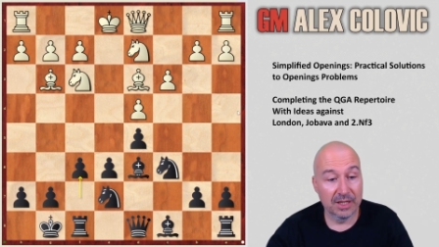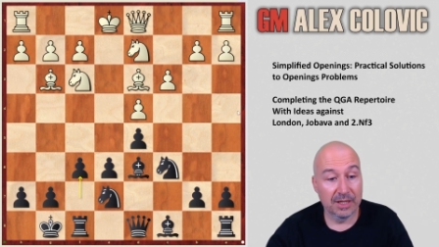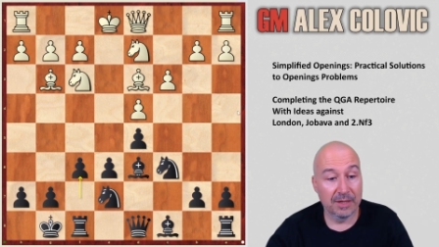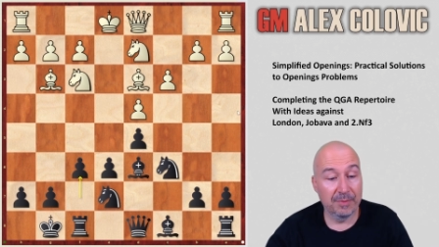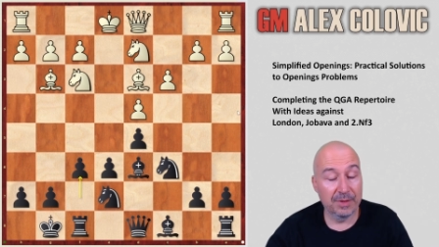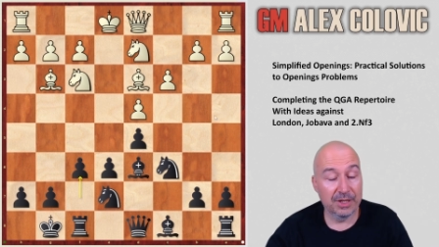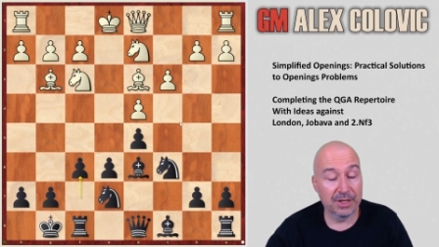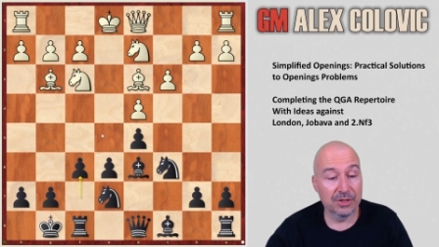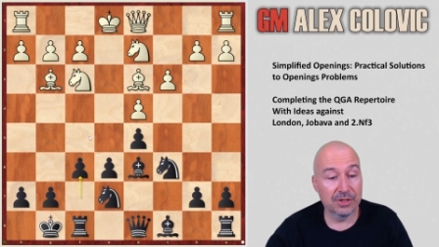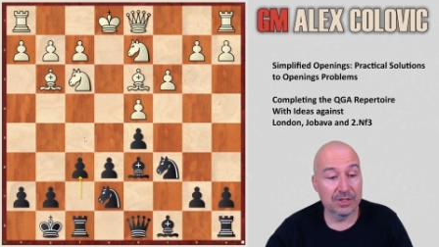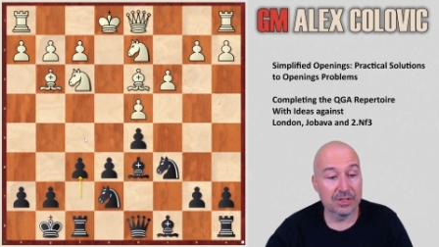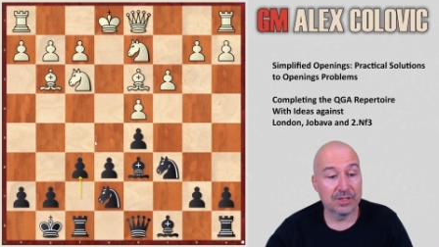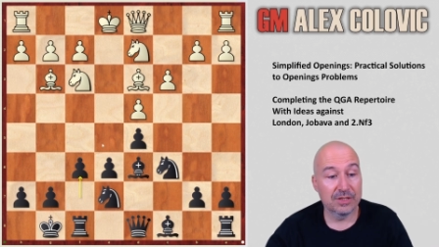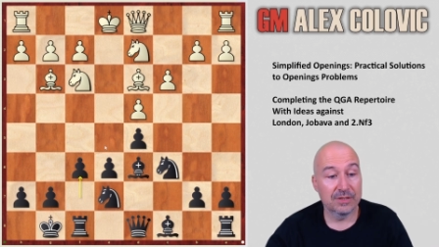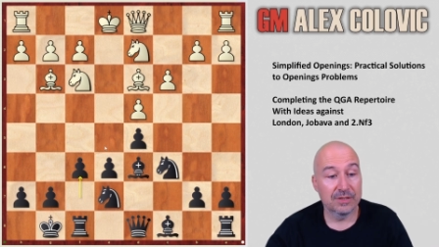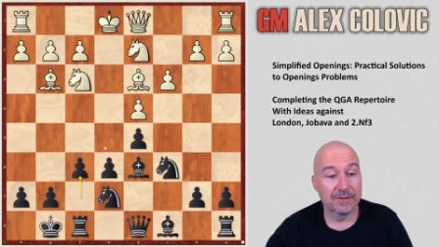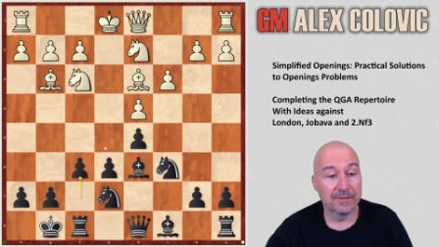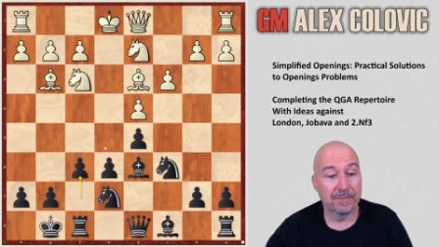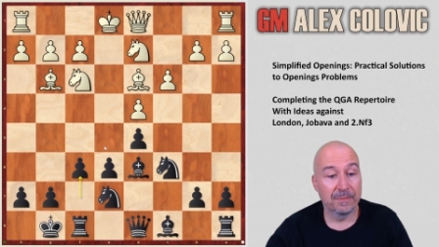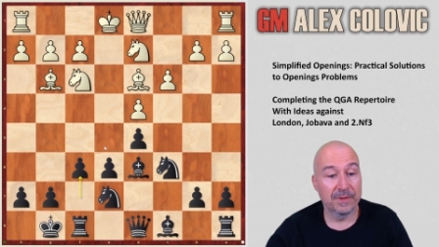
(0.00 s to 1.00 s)
because
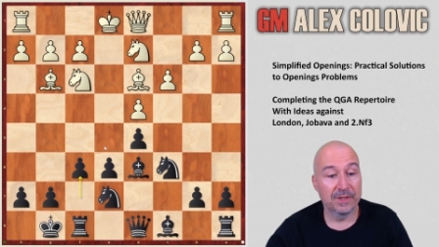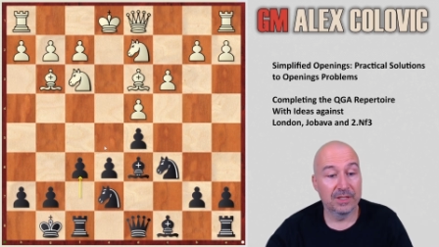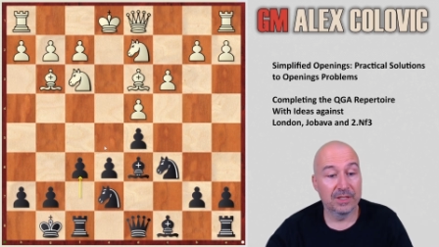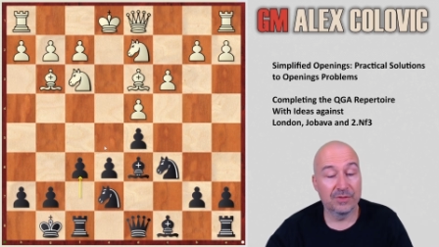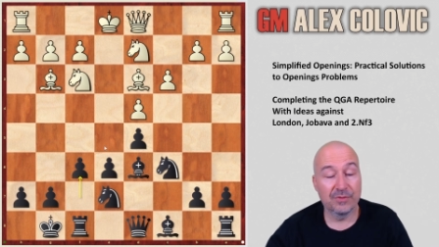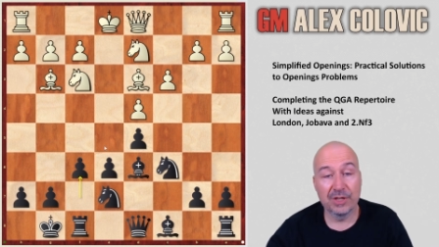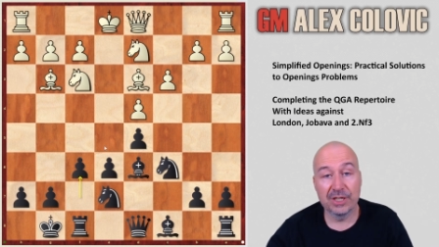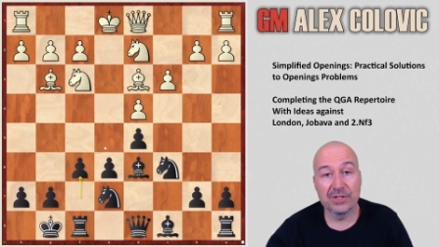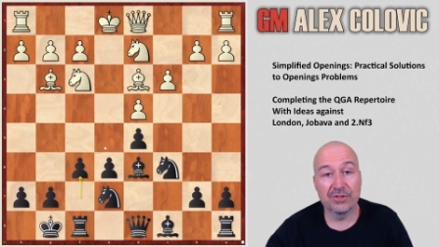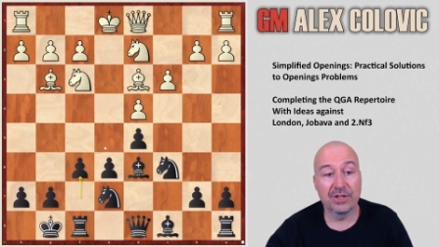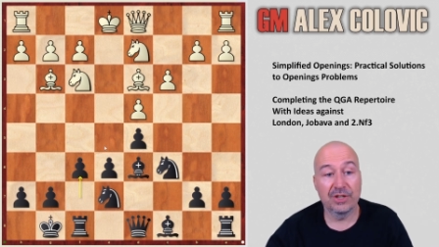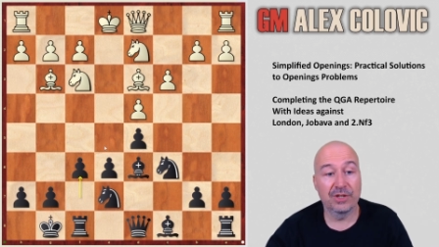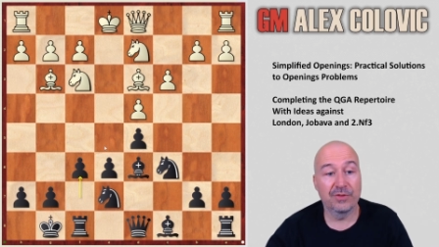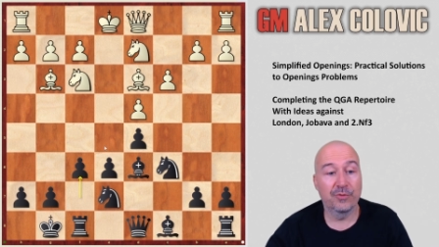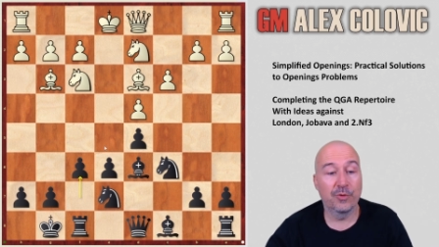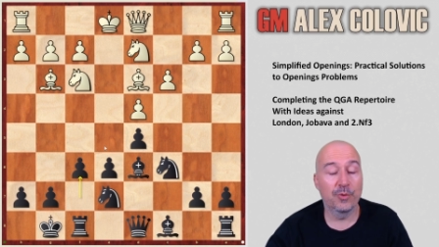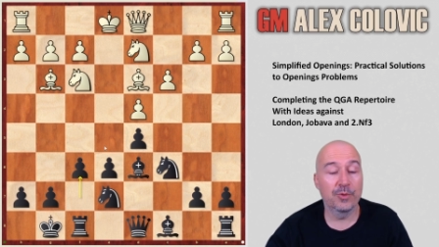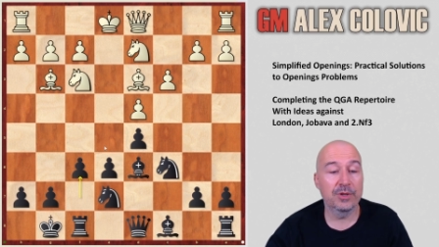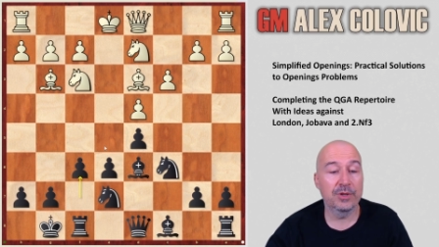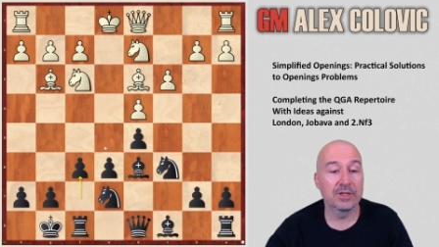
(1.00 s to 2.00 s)
it's very
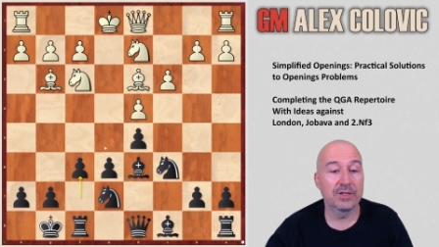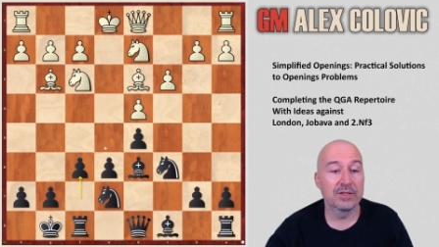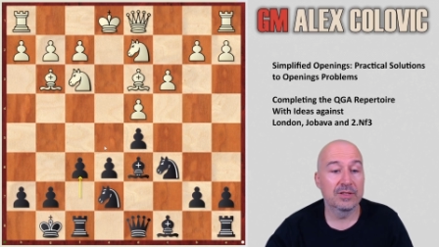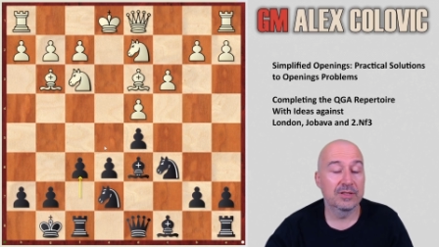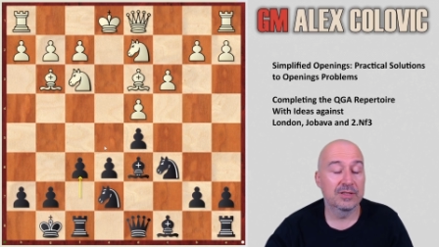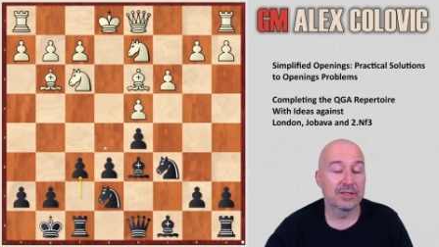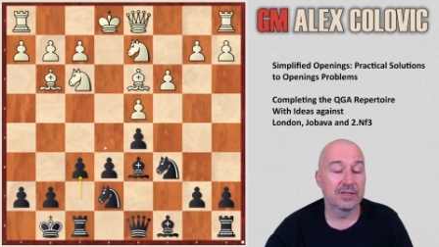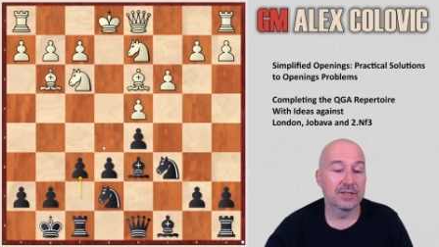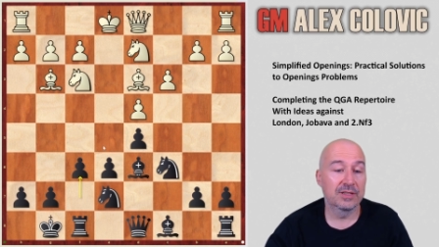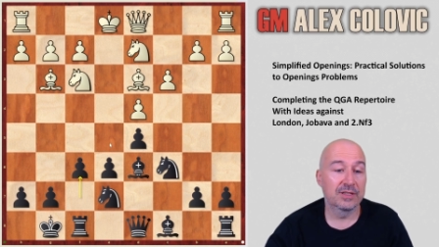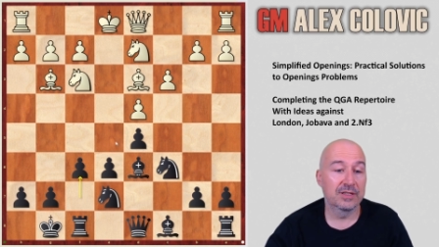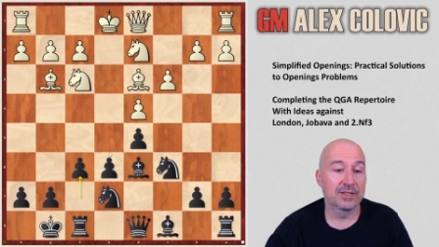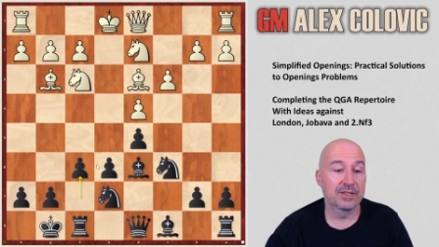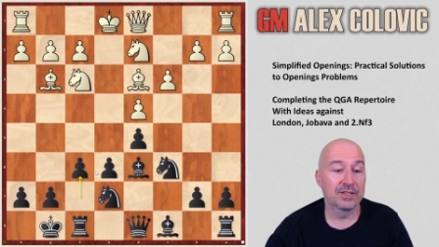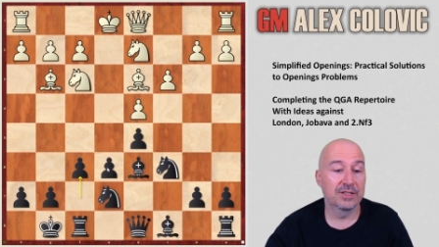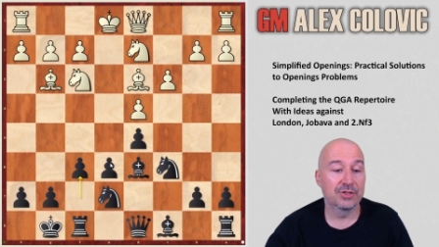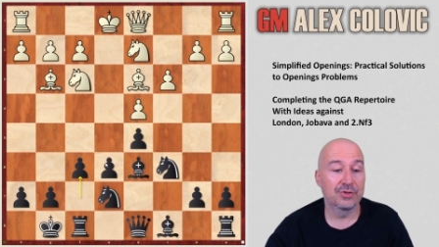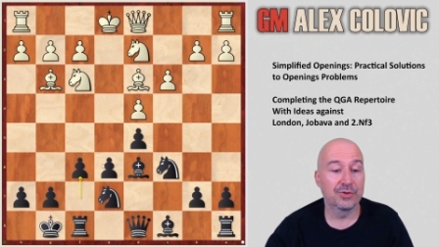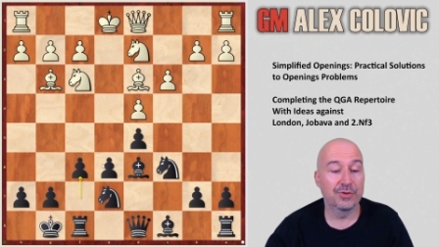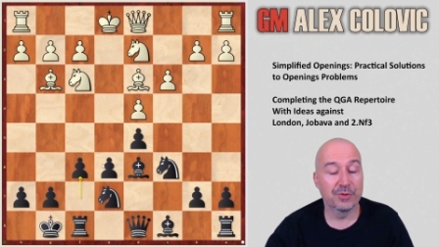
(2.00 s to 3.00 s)
straightforward,
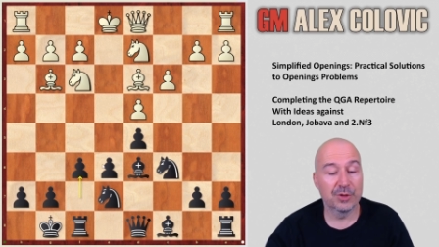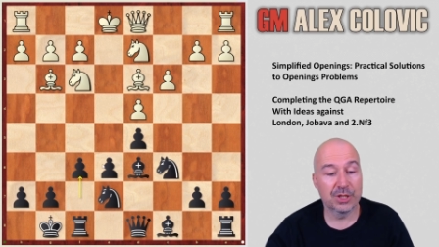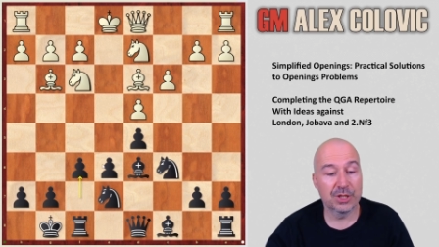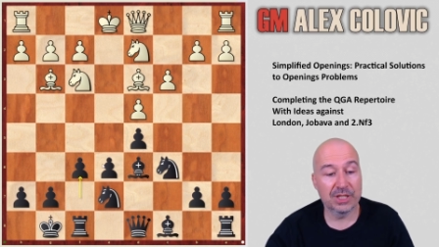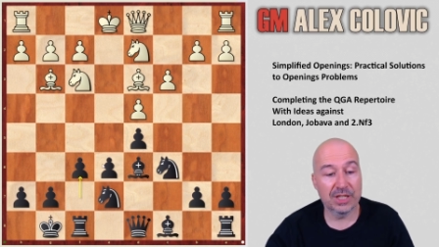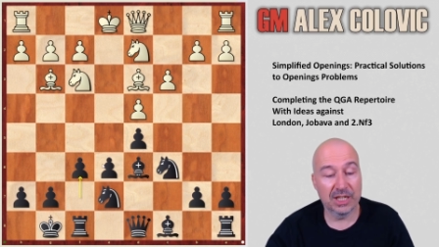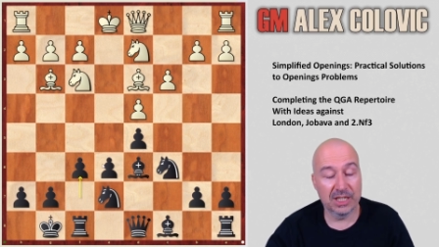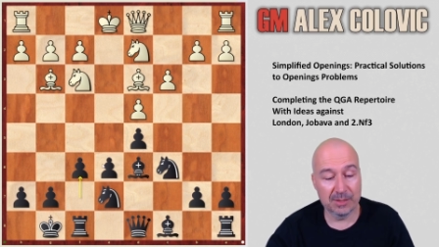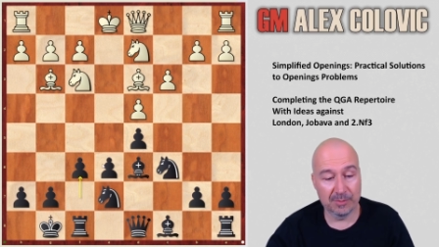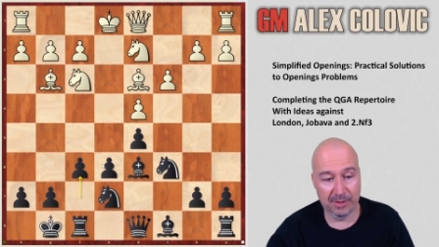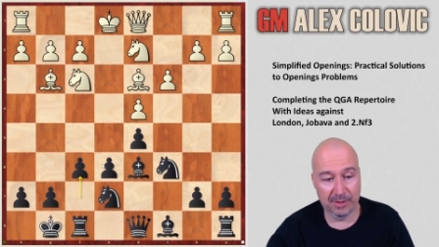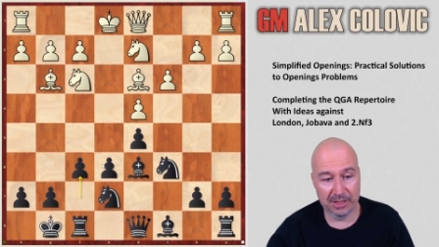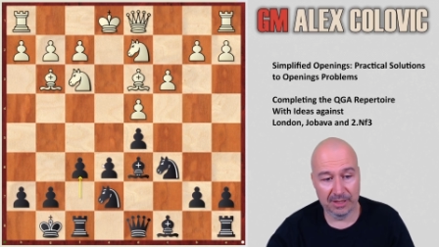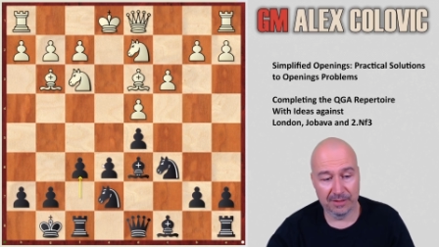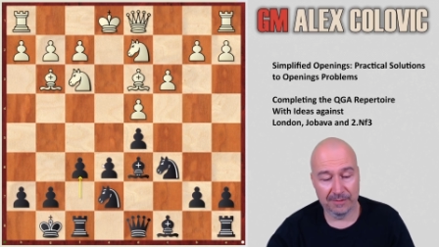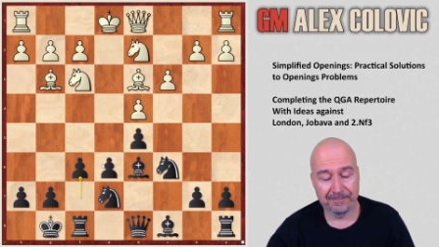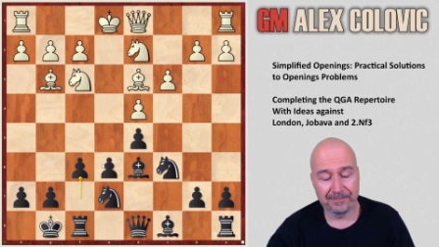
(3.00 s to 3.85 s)
this reversed Carlsbad